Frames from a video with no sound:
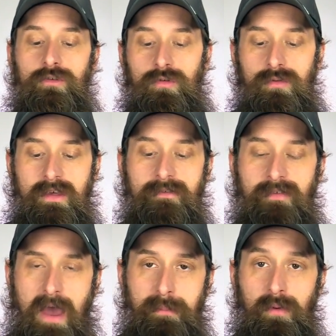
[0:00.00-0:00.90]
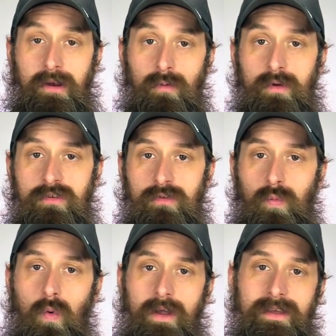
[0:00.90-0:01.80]
to the evaporator, which is
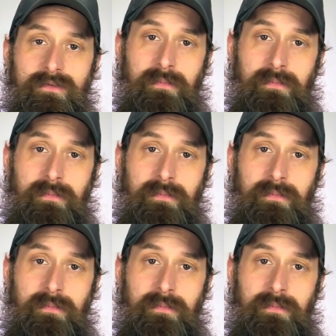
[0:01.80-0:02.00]
what is